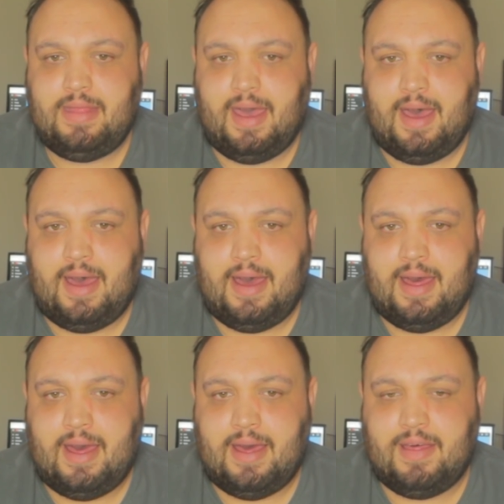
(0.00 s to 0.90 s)

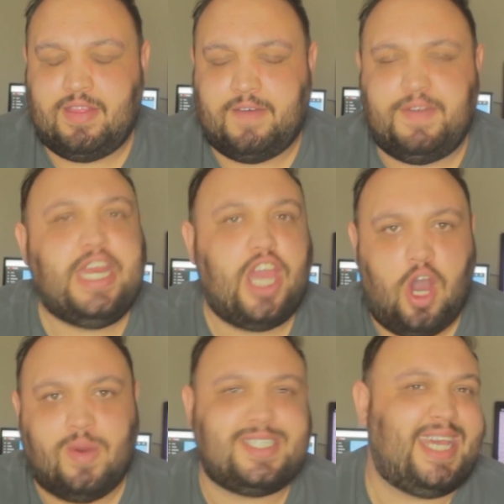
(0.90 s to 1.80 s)
the the
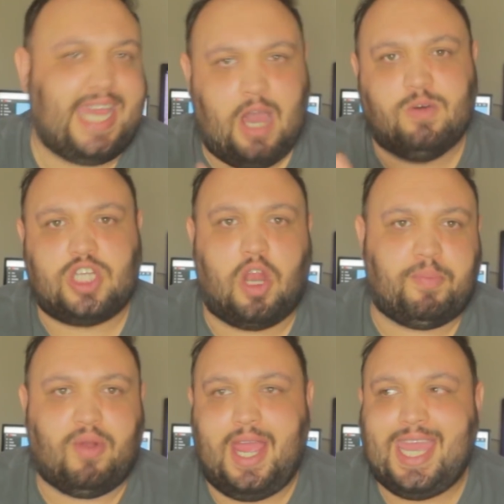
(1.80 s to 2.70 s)
video and saying how it was all
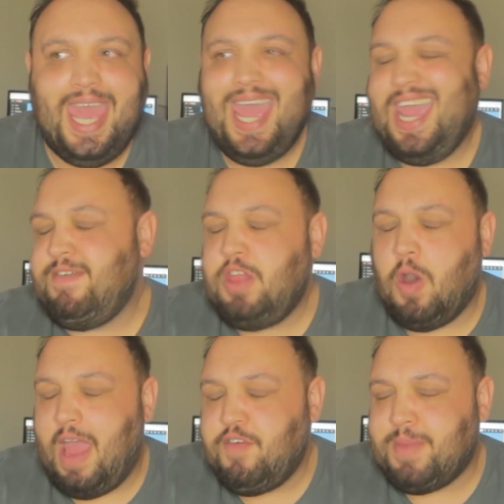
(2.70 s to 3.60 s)
a prank, even
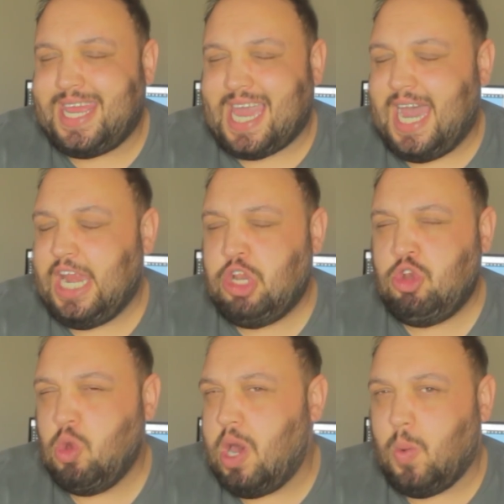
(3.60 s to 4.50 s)
though everybody kind of
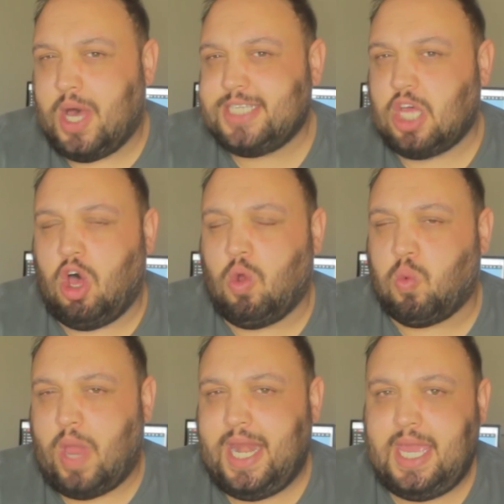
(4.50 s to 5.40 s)
knew it was
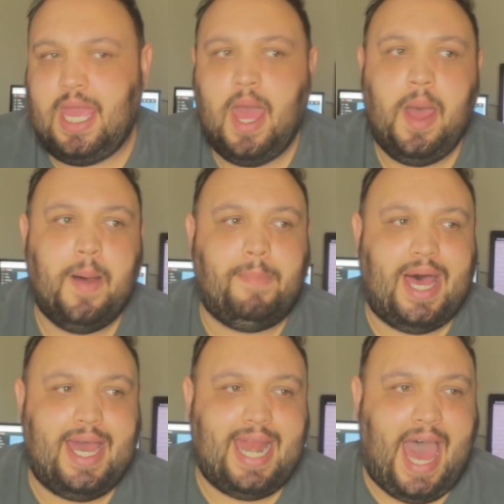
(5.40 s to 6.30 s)
already.
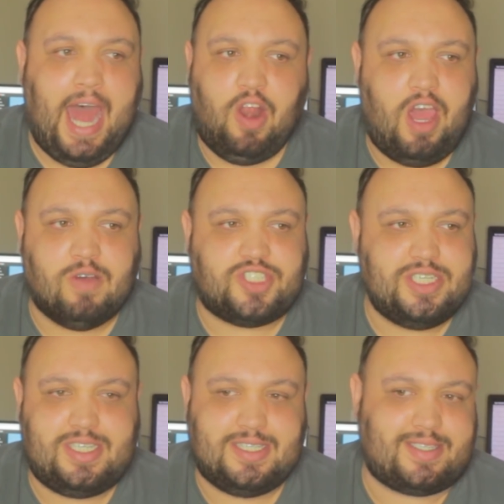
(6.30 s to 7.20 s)
But I don't know,
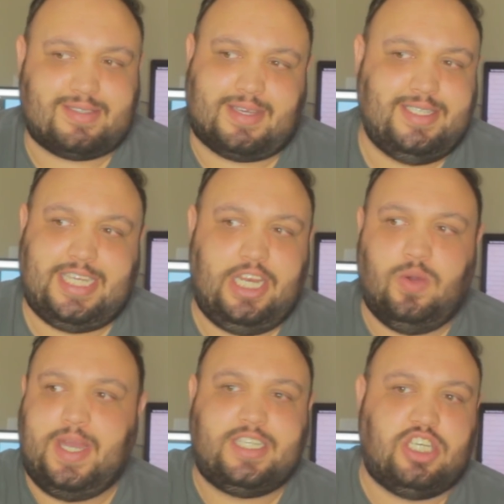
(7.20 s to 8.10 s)
she's just
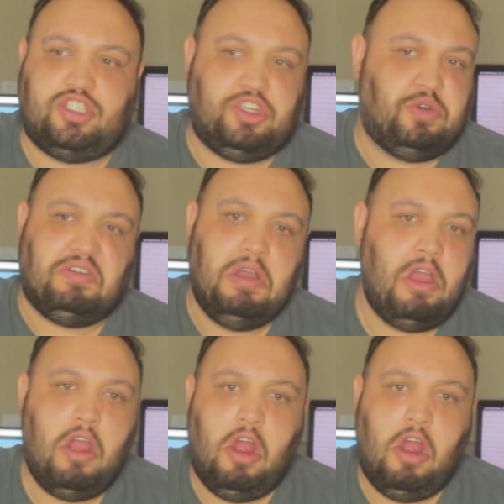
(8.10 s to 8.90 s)
continuing to do